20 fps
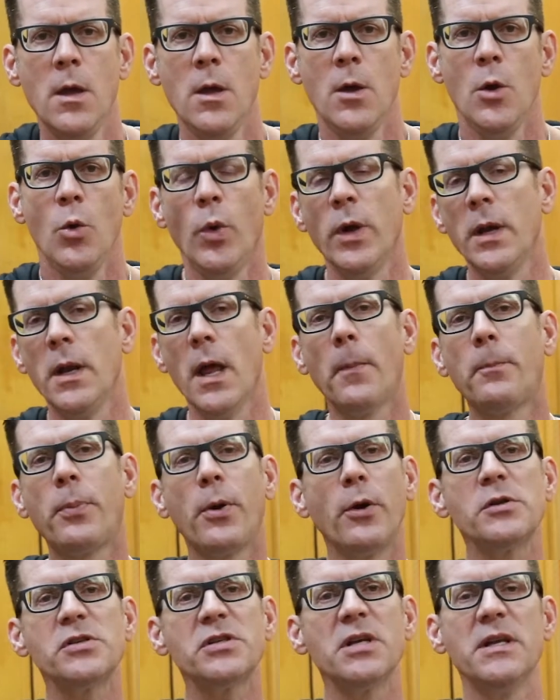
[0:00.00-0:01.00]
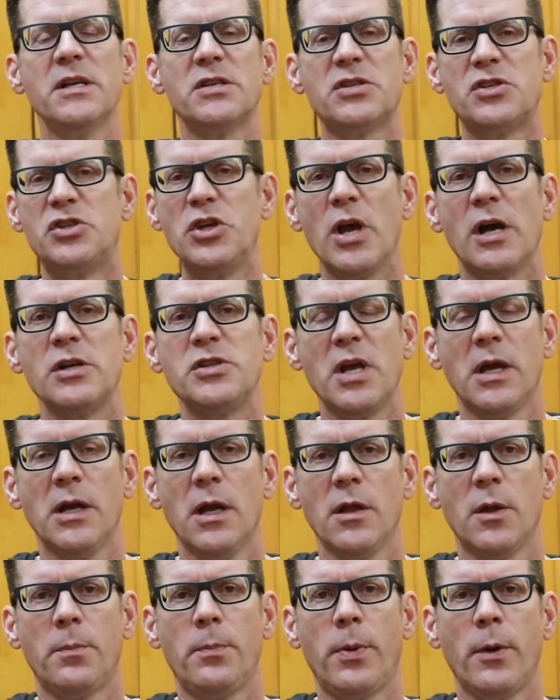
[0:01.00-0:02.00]
When a person is judging
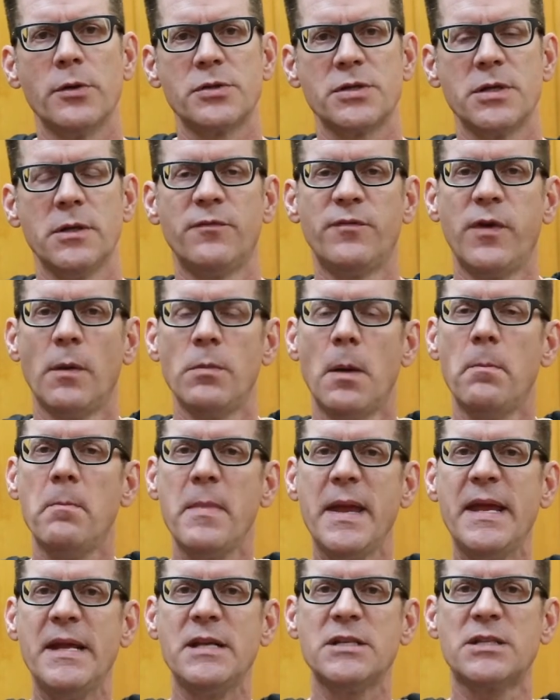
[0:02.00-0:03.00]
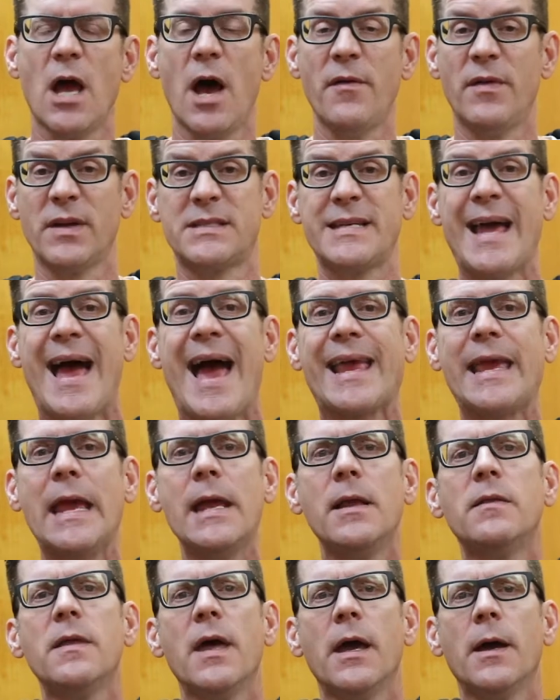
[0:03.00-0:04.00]
another person from the means of
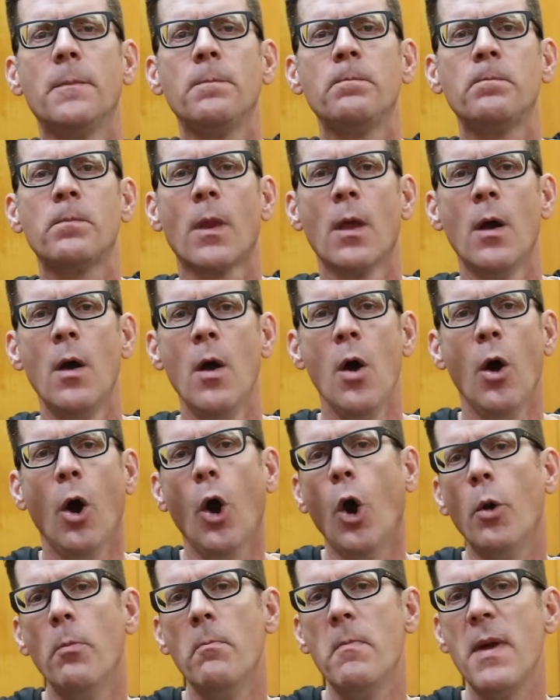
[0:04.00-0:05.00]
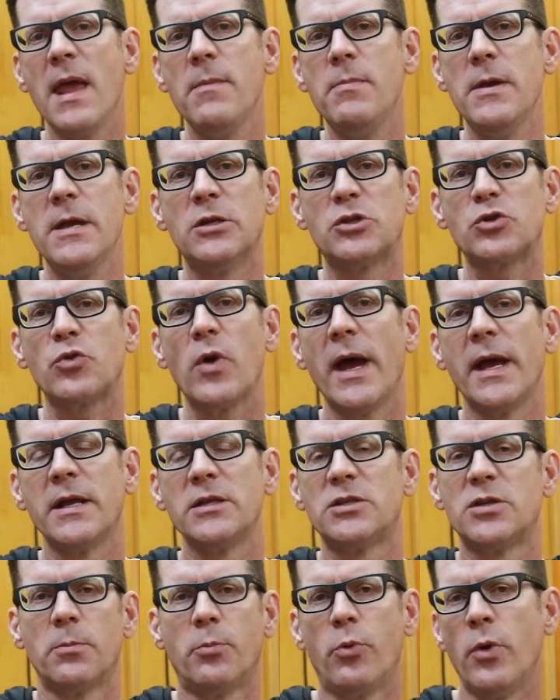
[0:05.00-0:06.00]
attacking them or maybe trying
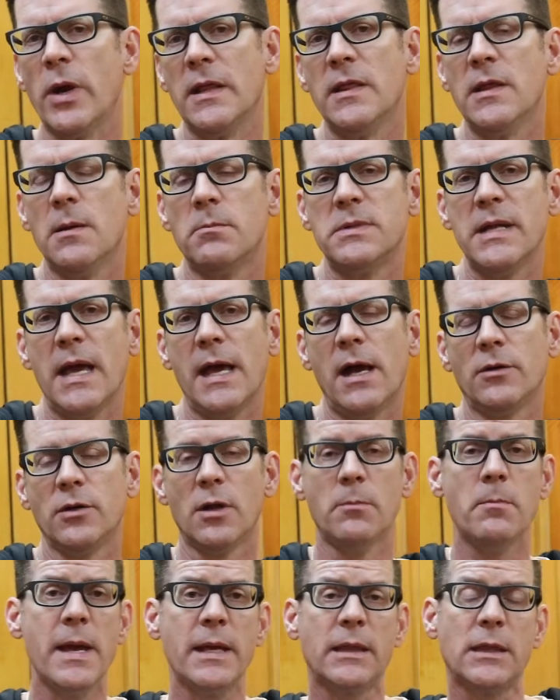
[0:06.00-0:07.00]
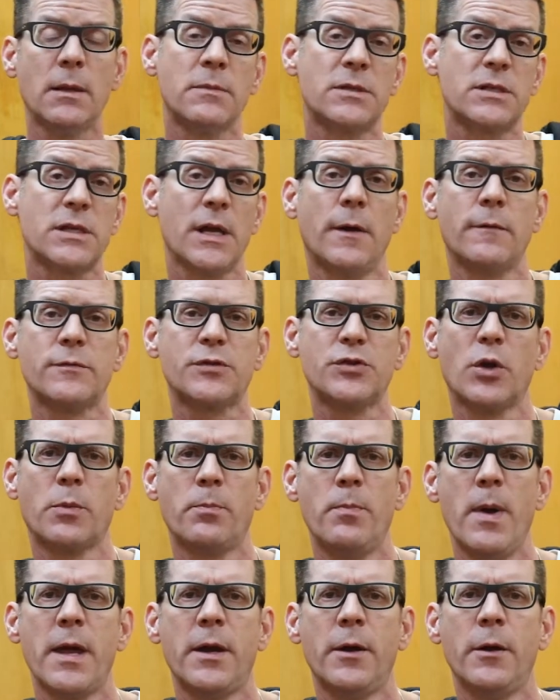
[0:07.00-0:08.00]
to bring them down to make themselves look
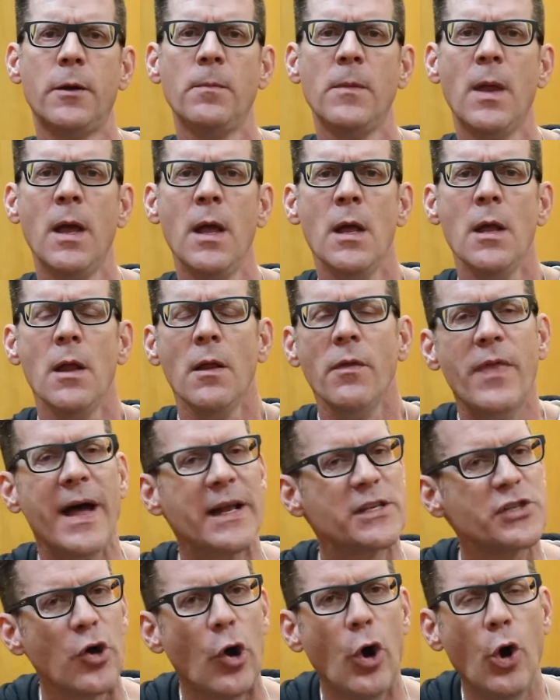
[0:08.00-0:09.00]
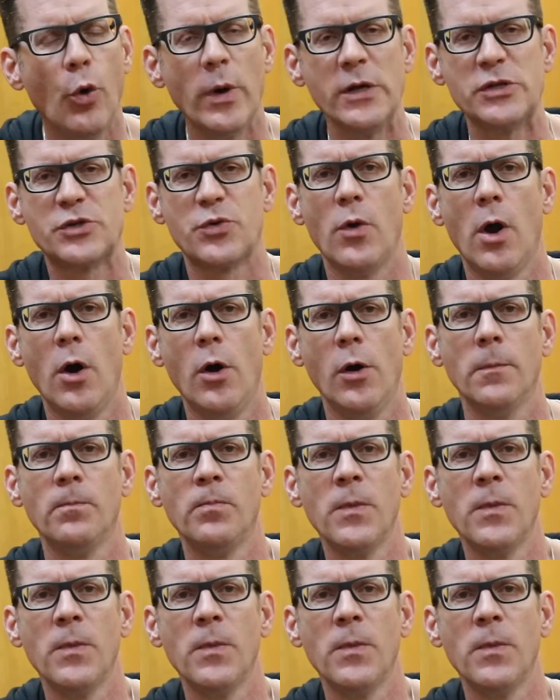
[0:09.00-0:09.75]
better, that's always wrong.